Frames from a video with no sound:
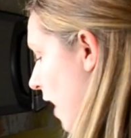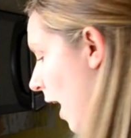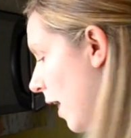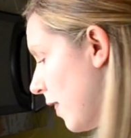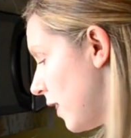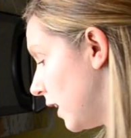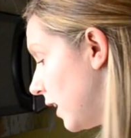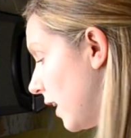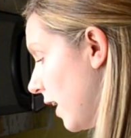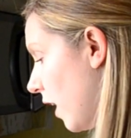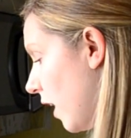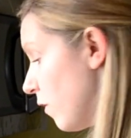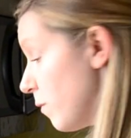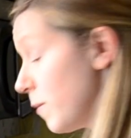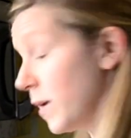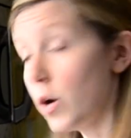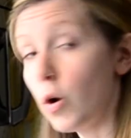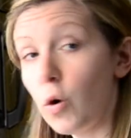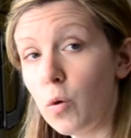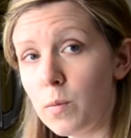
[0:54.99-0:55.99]
And then I have
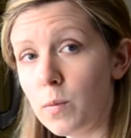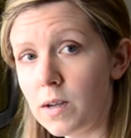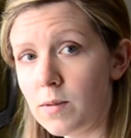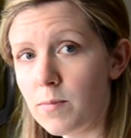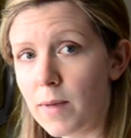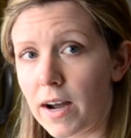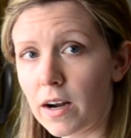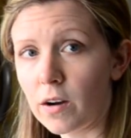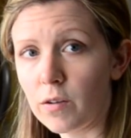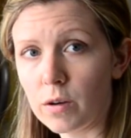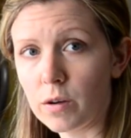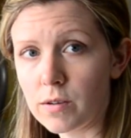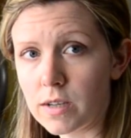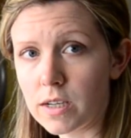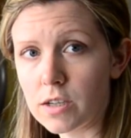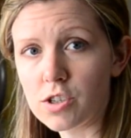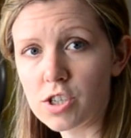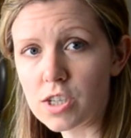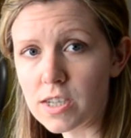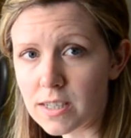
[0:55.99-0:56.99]
my homemade macaroni
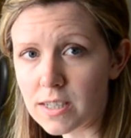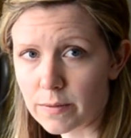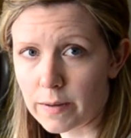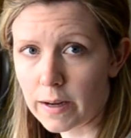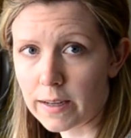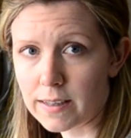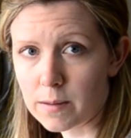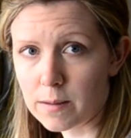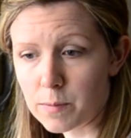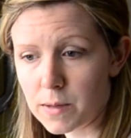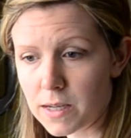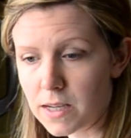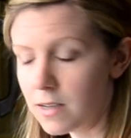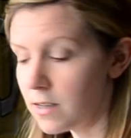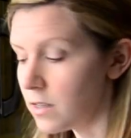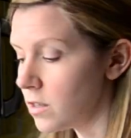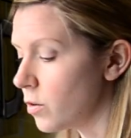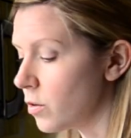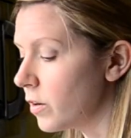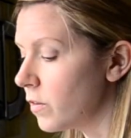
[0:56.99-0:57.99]
and cheese recipe.
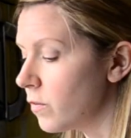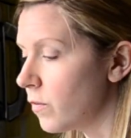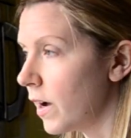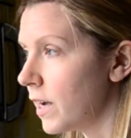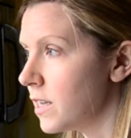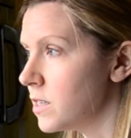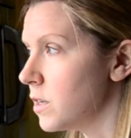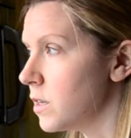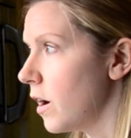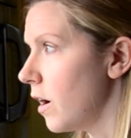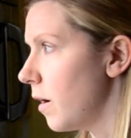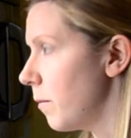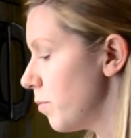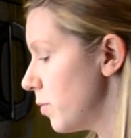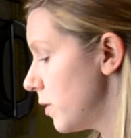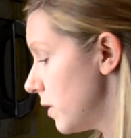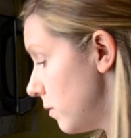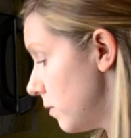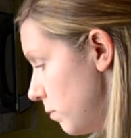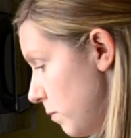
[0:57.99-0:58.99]
And you can find
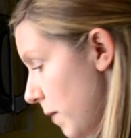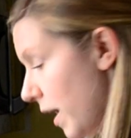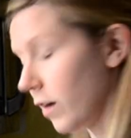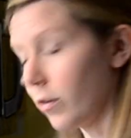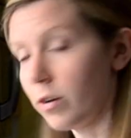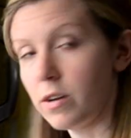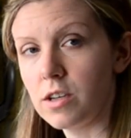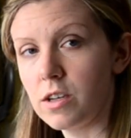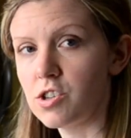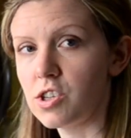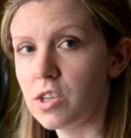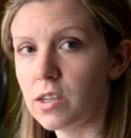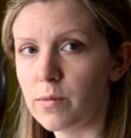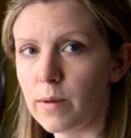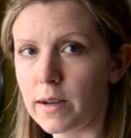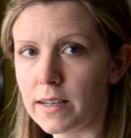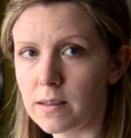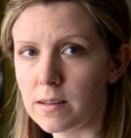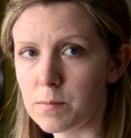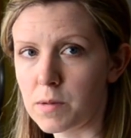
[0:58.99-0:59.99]
the macaroni and cheese
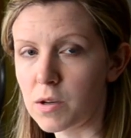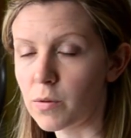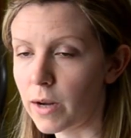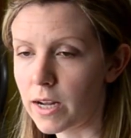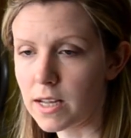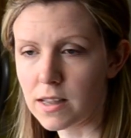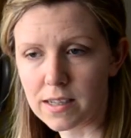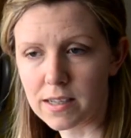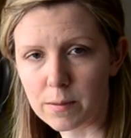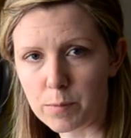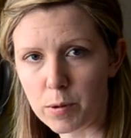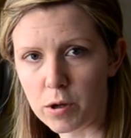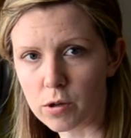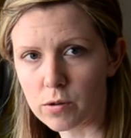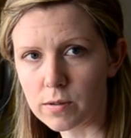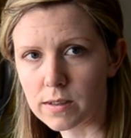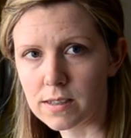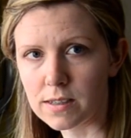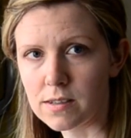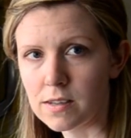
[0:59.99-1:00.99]
recipe right in this
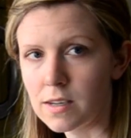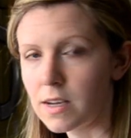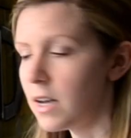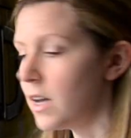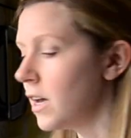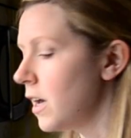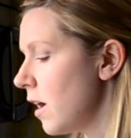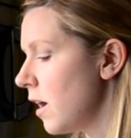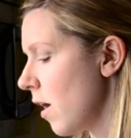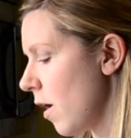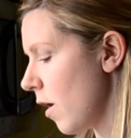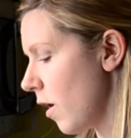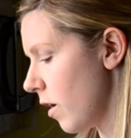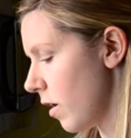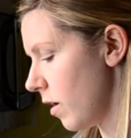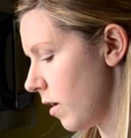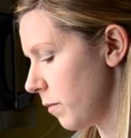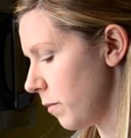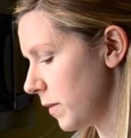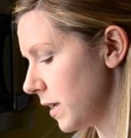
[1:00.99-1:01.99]
post.
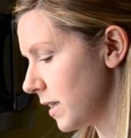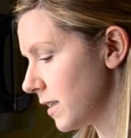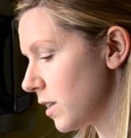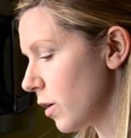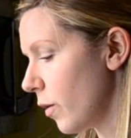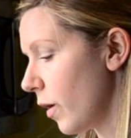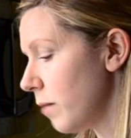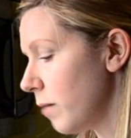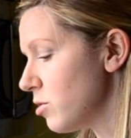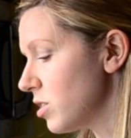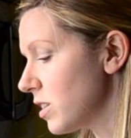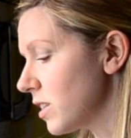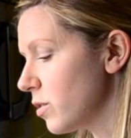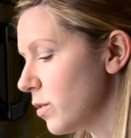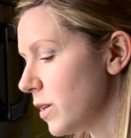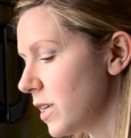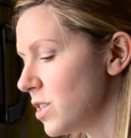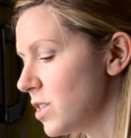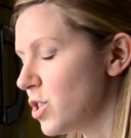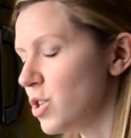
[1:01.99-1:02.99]
And so I'm just
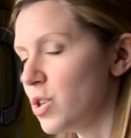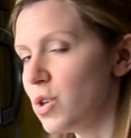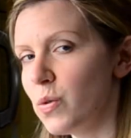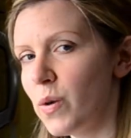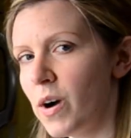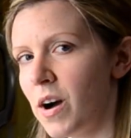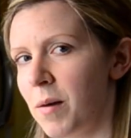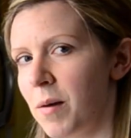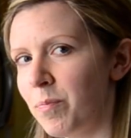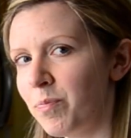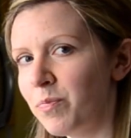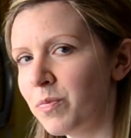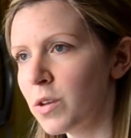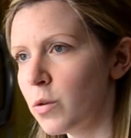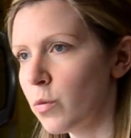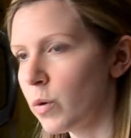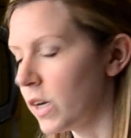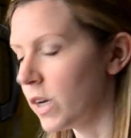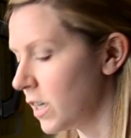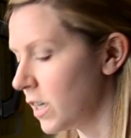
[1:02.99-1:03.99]
going to,
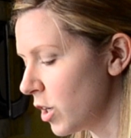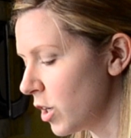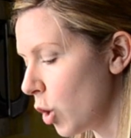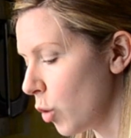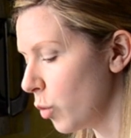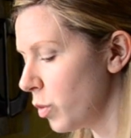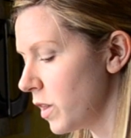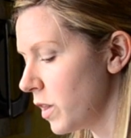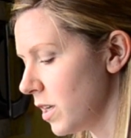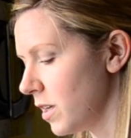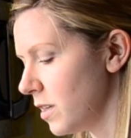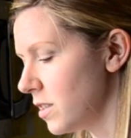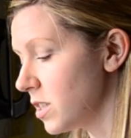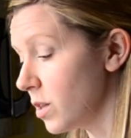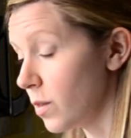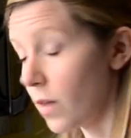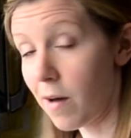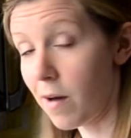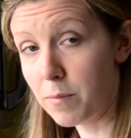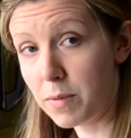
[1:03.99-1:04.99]
we're coat the
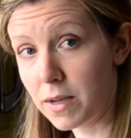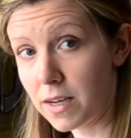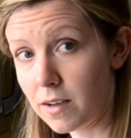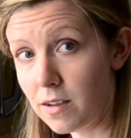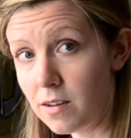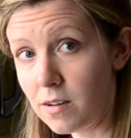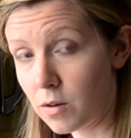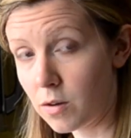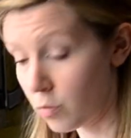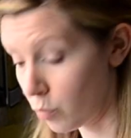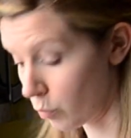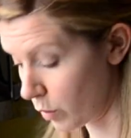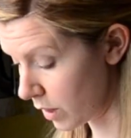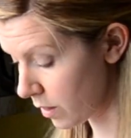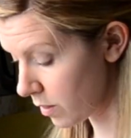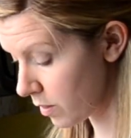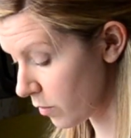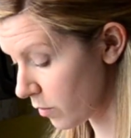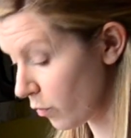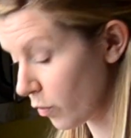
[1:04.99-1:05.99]
tilapia
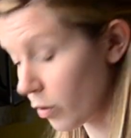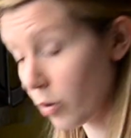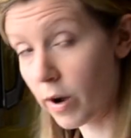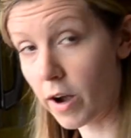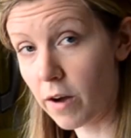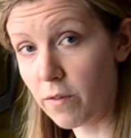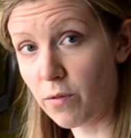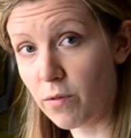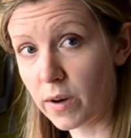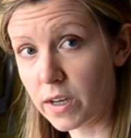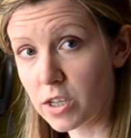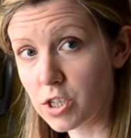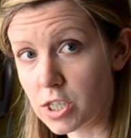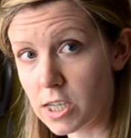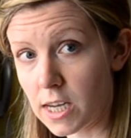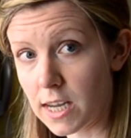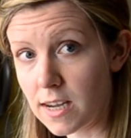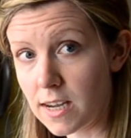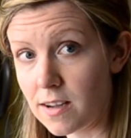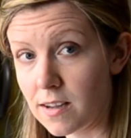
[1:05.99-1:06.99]
with the Kraft Fresh
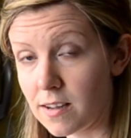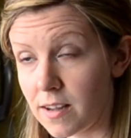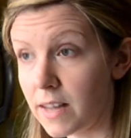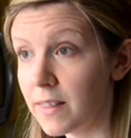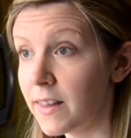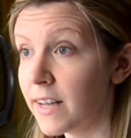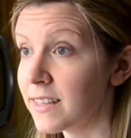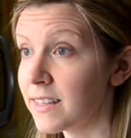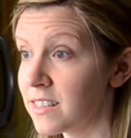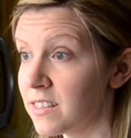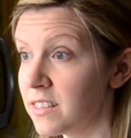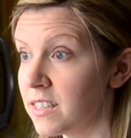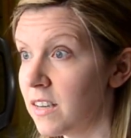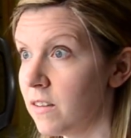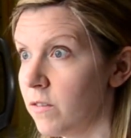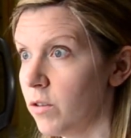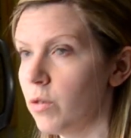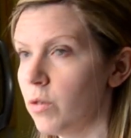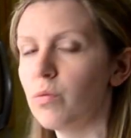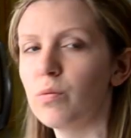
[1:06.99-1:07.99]
Take, and that's going to
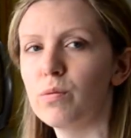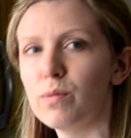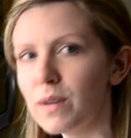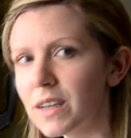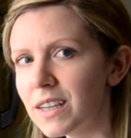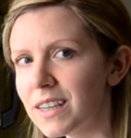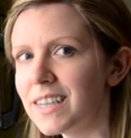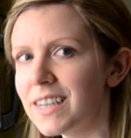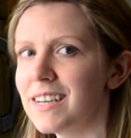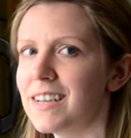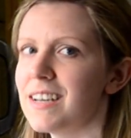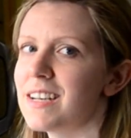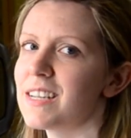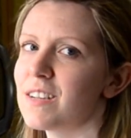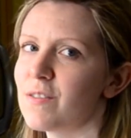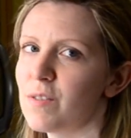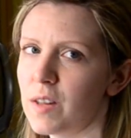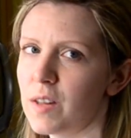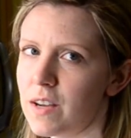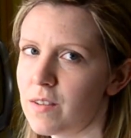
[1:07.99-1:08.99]
give it a really nice
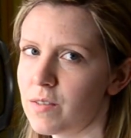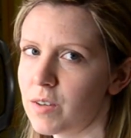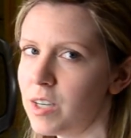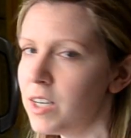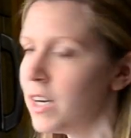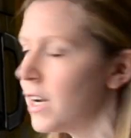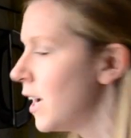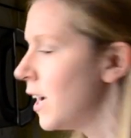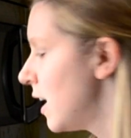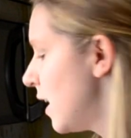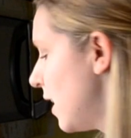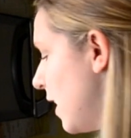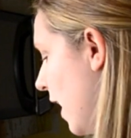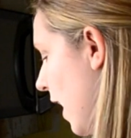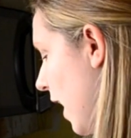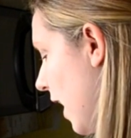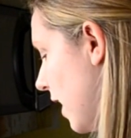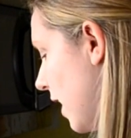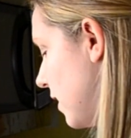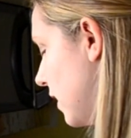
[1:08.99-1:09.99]
flavor.
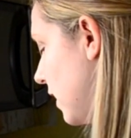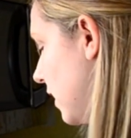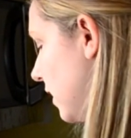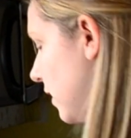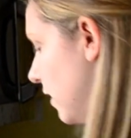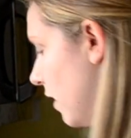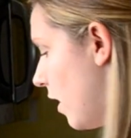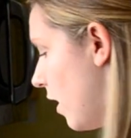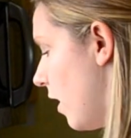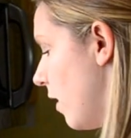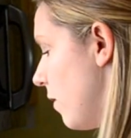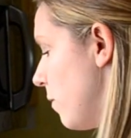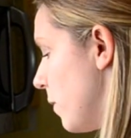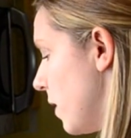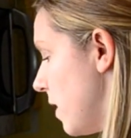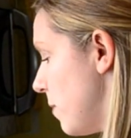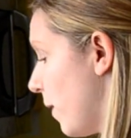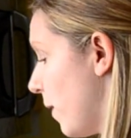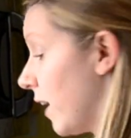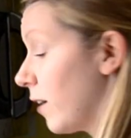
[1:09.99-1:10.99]
And then
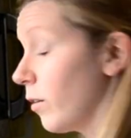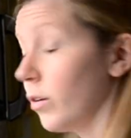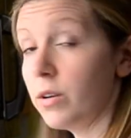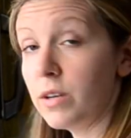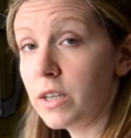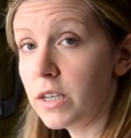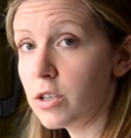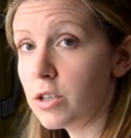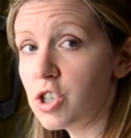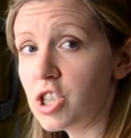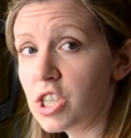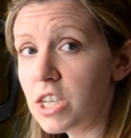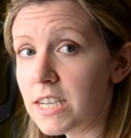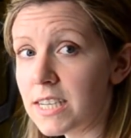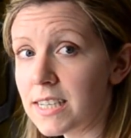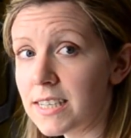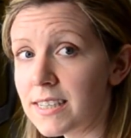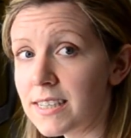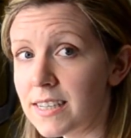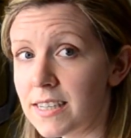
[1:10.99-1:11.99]
my macaroni and
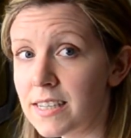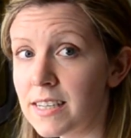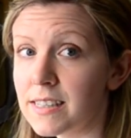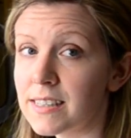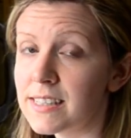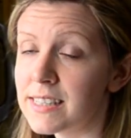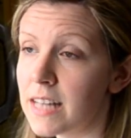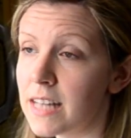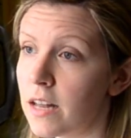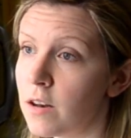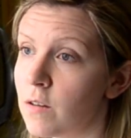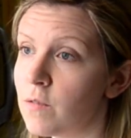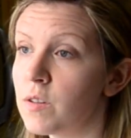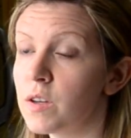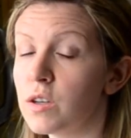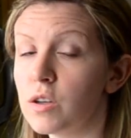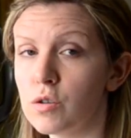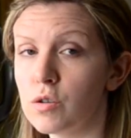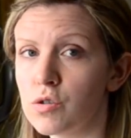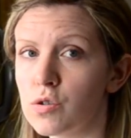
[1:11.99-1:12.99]
cheese, instead of
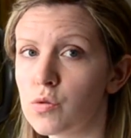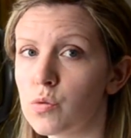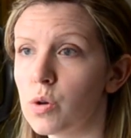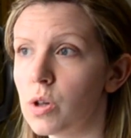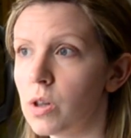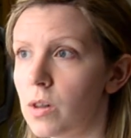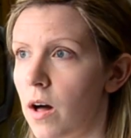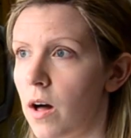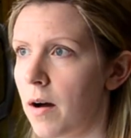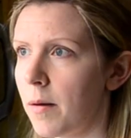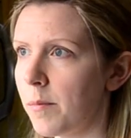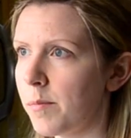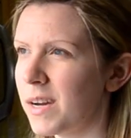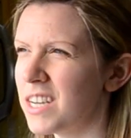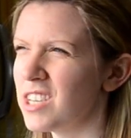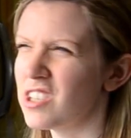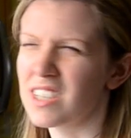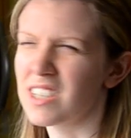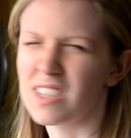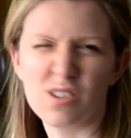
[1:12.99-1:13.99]
the usual, I
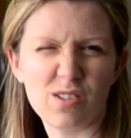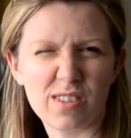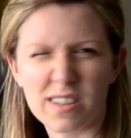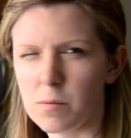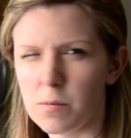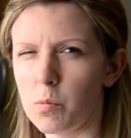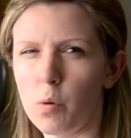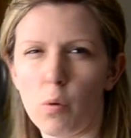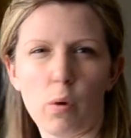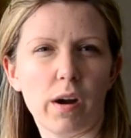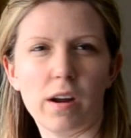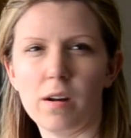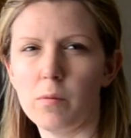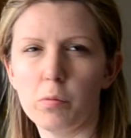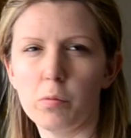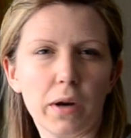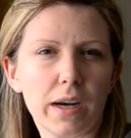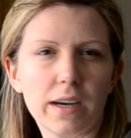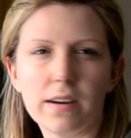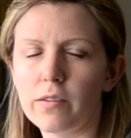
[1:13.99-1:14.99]
just use some boring
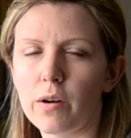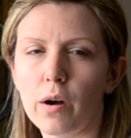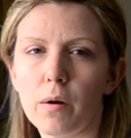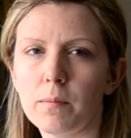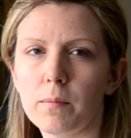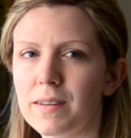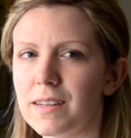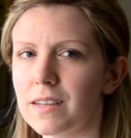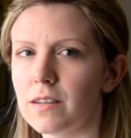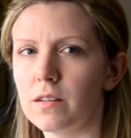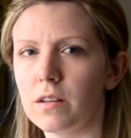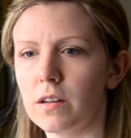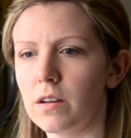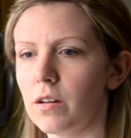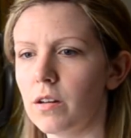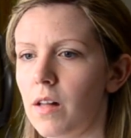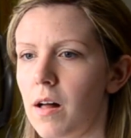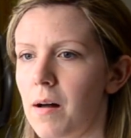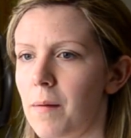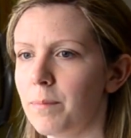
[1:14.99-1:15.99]
breadcrumbs and a
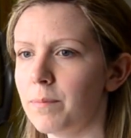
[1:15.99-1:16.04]
little